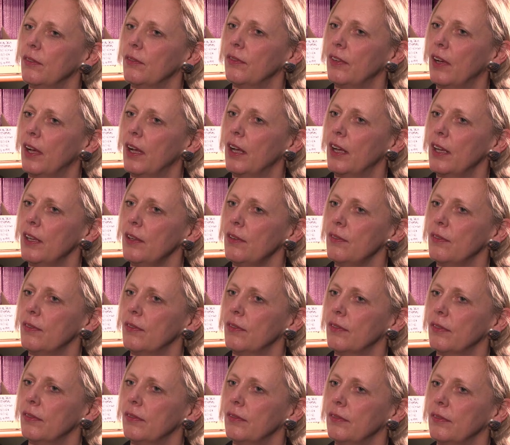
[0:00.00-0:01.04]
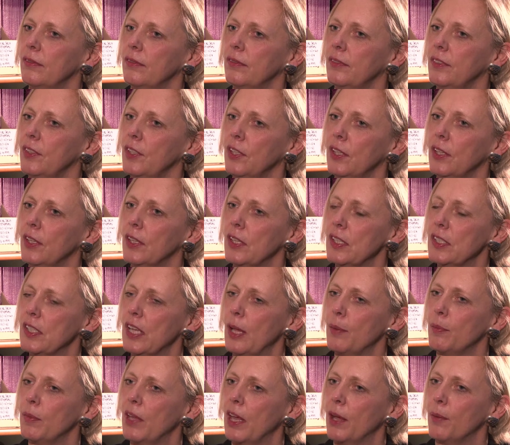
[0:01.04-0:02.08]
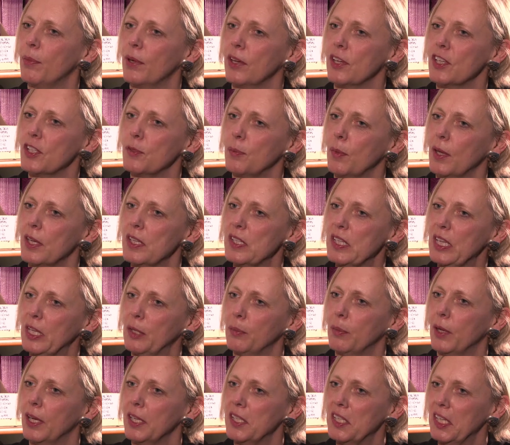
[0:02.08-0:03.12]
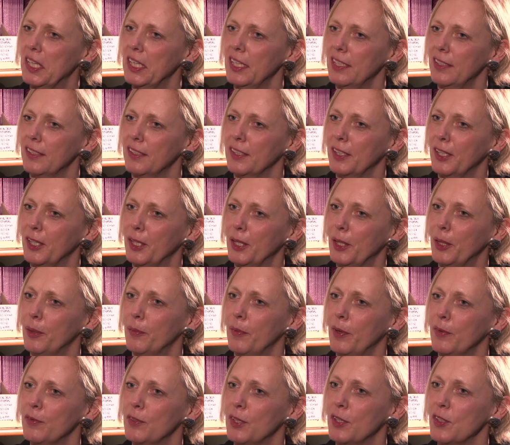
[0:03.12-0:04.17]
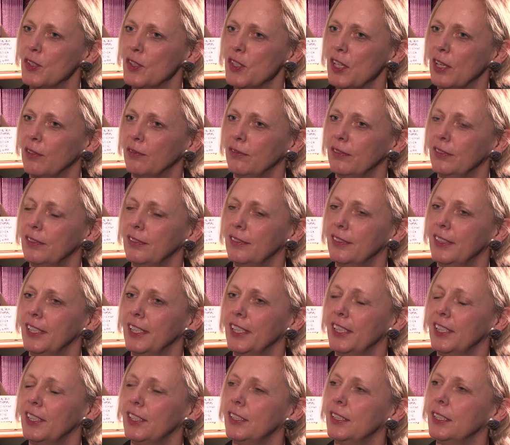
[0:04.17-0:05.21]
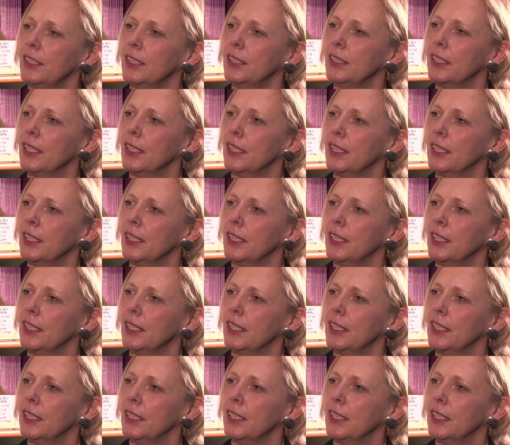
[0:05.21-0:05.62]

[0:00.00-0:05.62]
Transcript: 5 years. I'm now past my sell-by date. I've done 7. And